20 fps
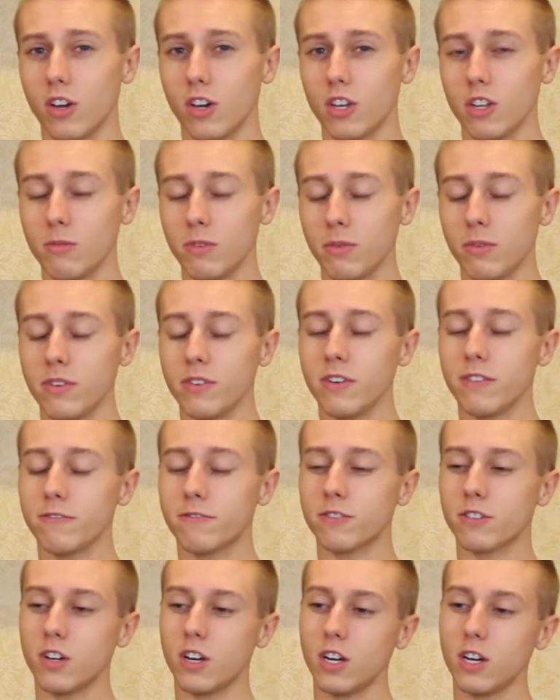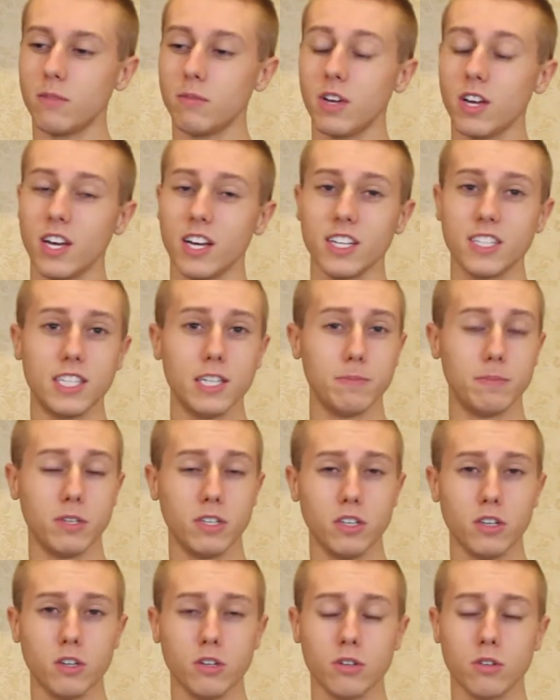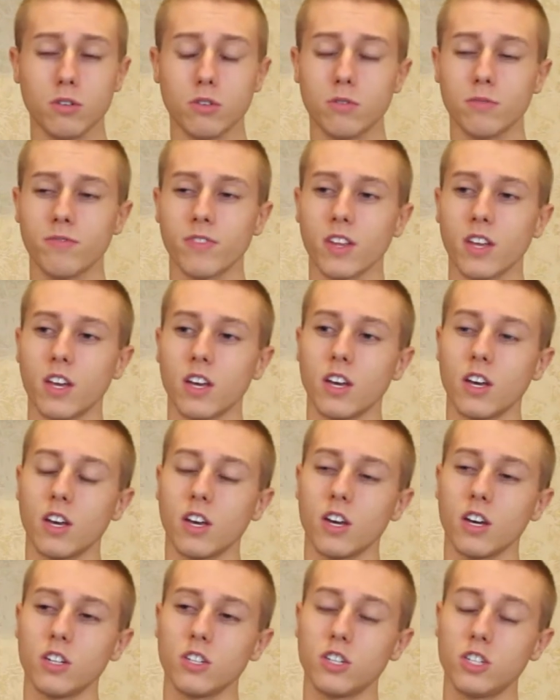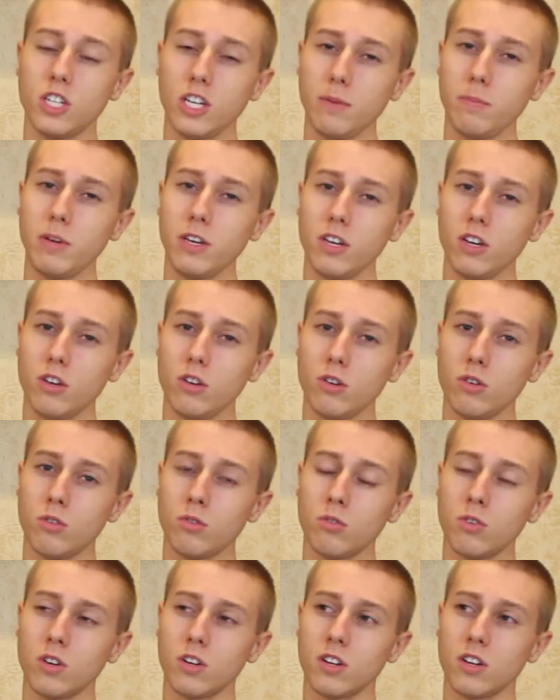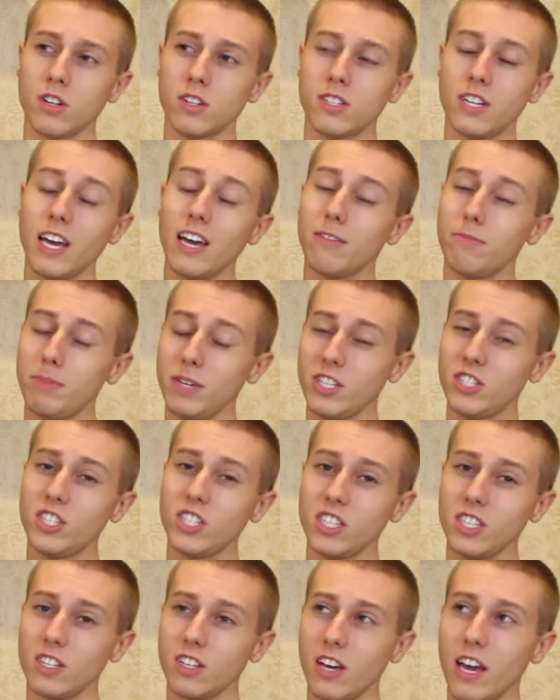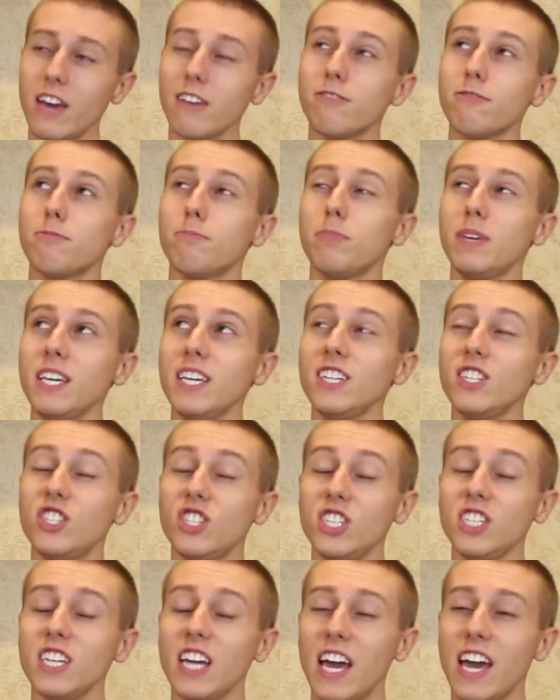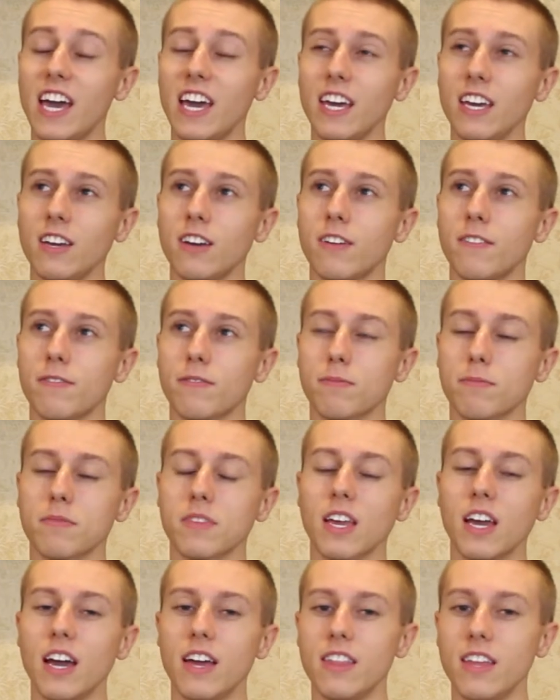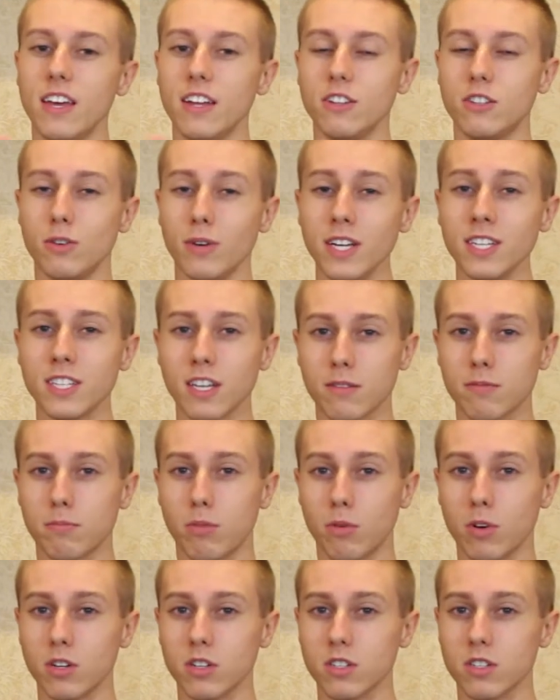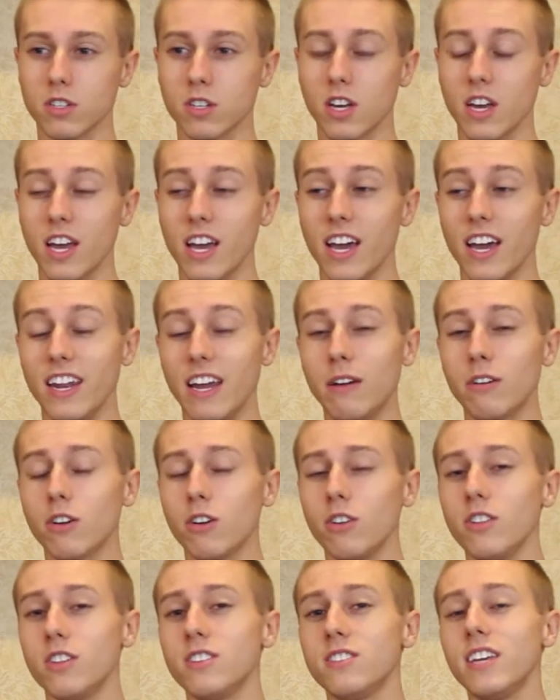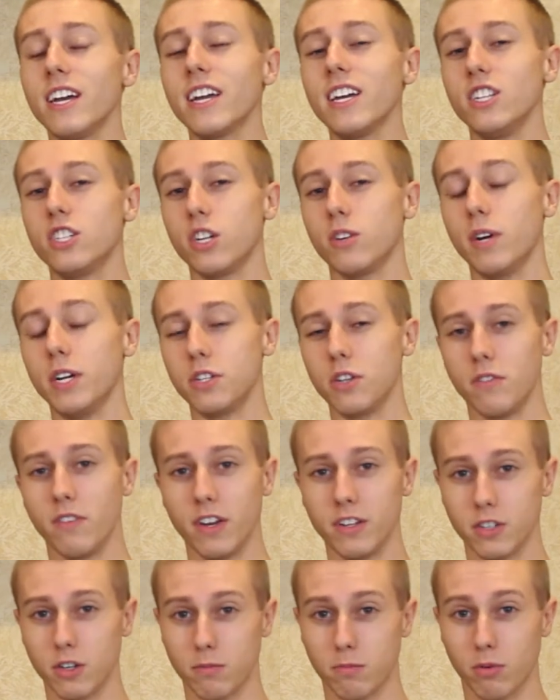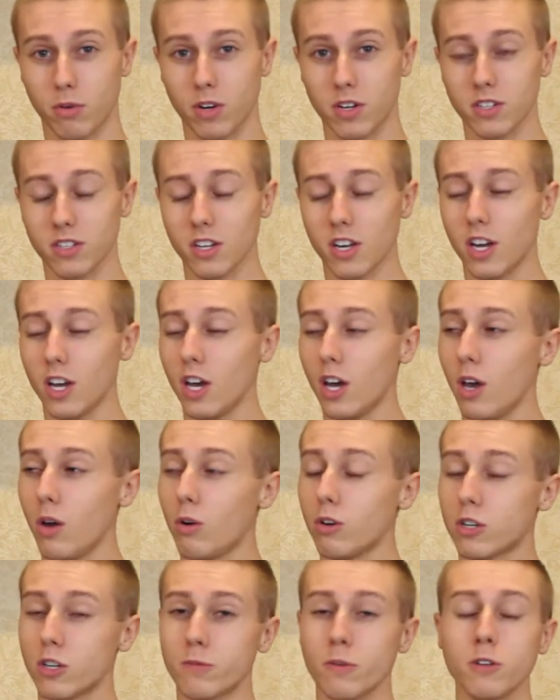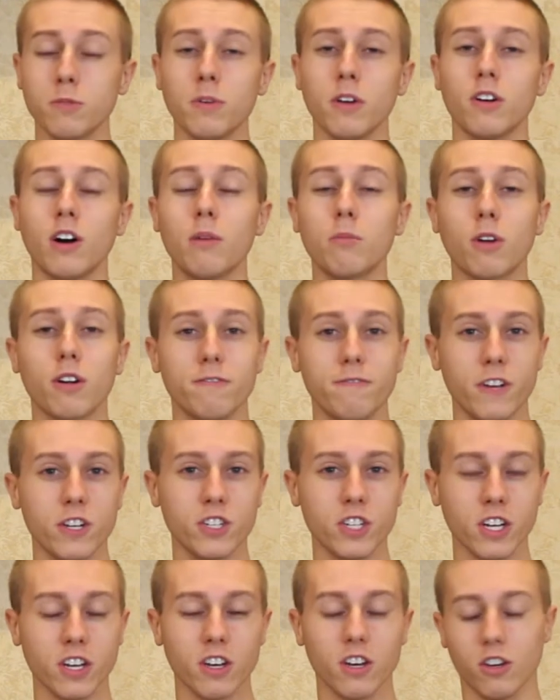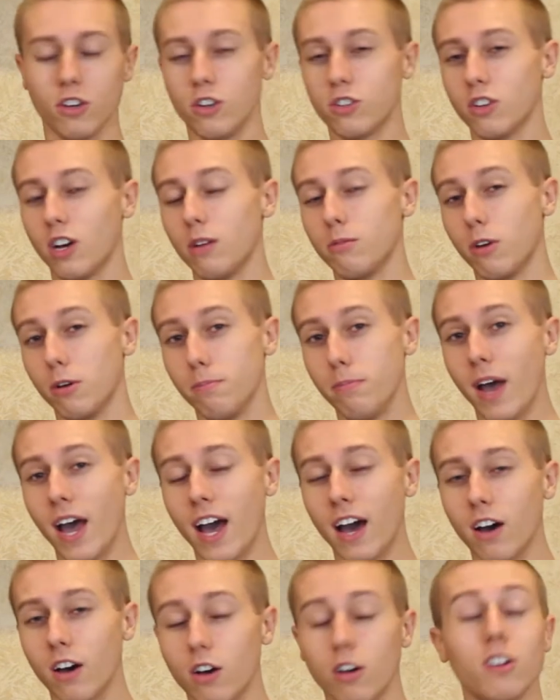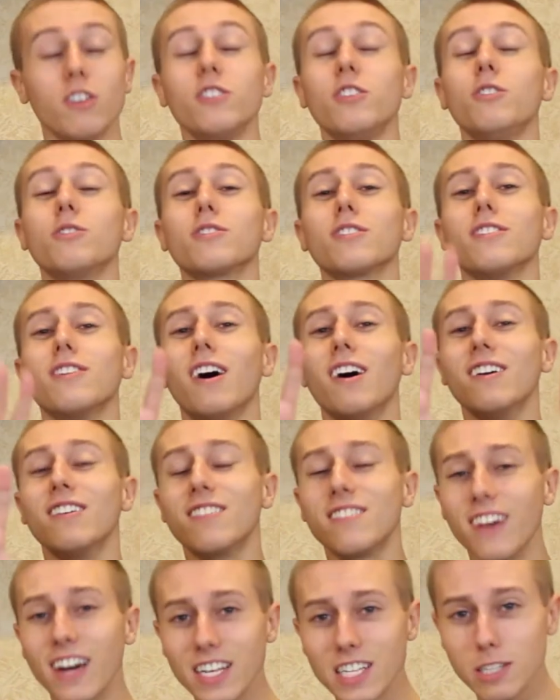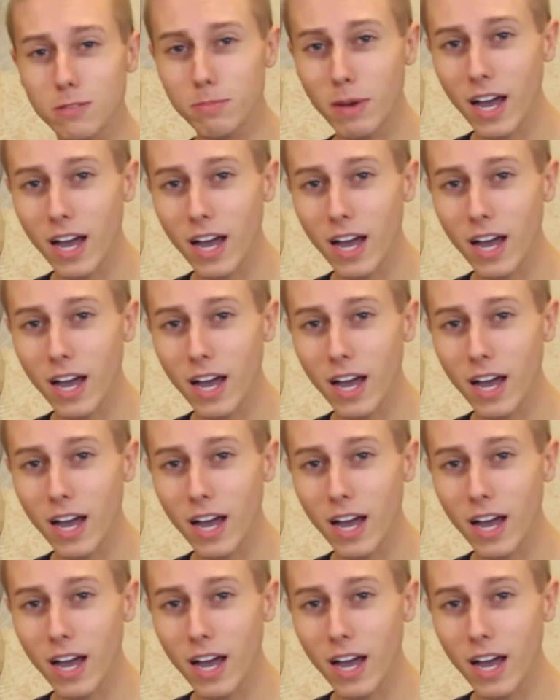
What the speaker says: You know what I mean? We went from CPU to GPU to FPGA, and then to ASIC boards. And now we're going to the second generation of ASIC boards, which are supposed to be a lot more efficient, use a lot less